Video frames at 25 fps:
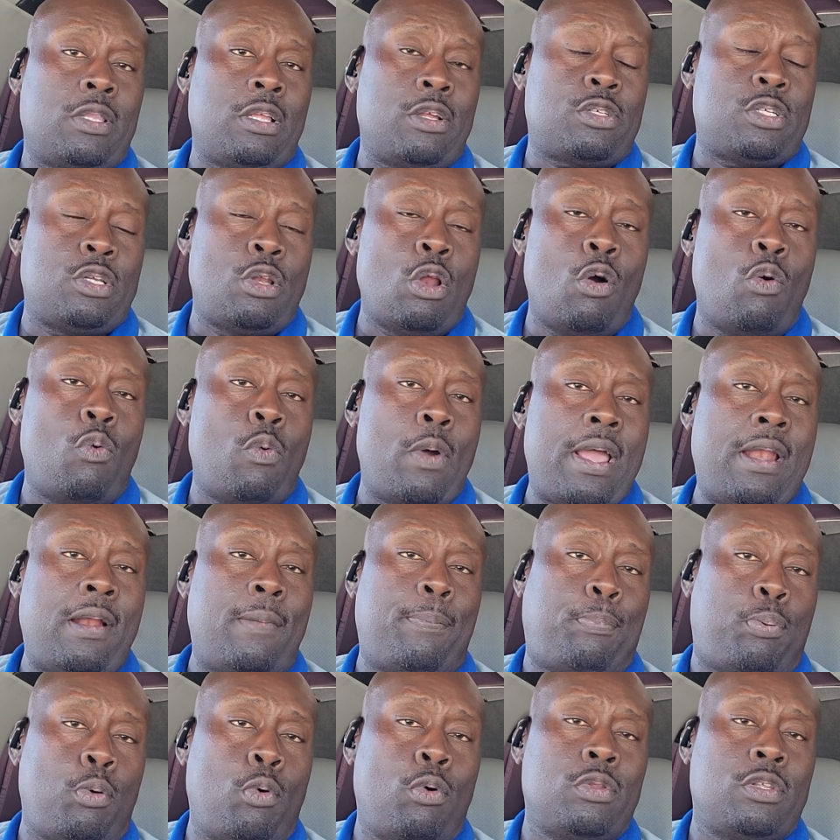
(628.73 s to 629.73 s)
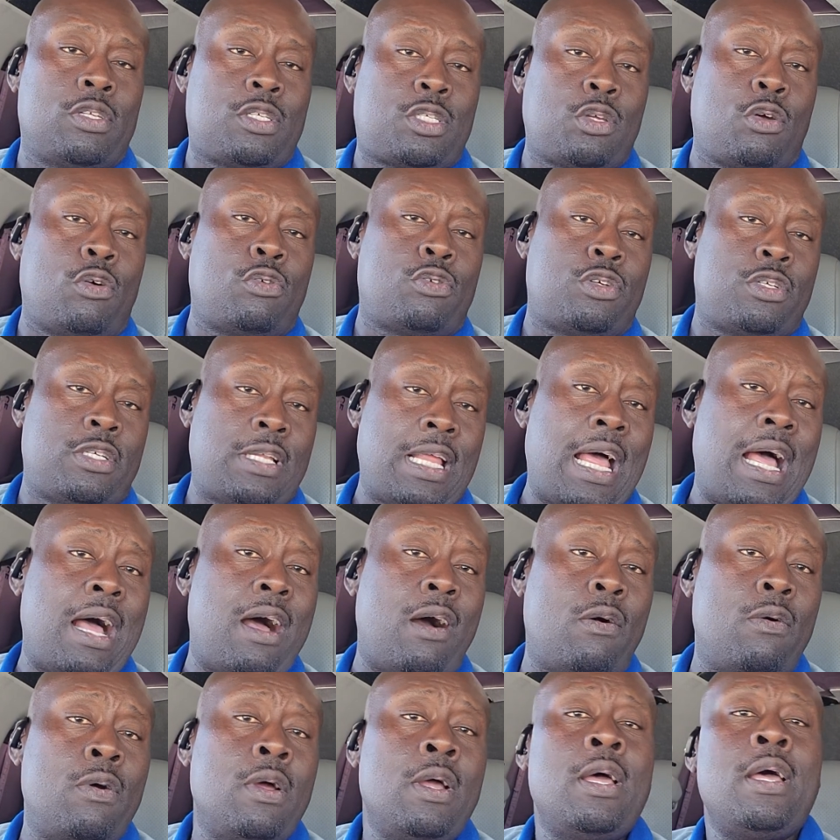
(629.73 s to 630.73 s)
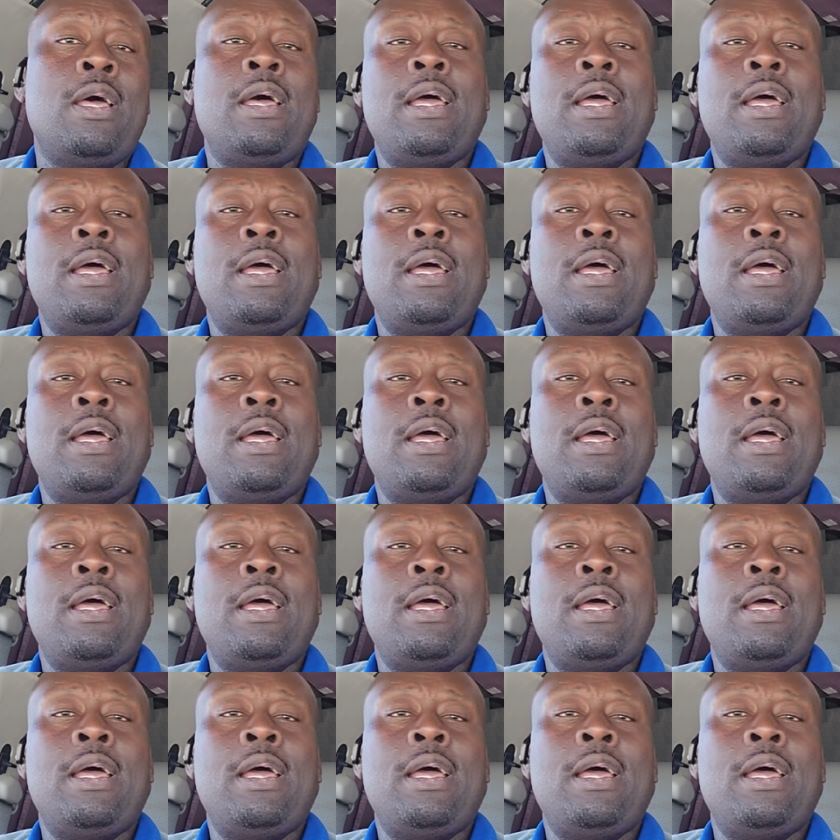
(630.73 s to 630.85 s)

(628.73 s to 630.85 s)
There's no way to pull the soldiers out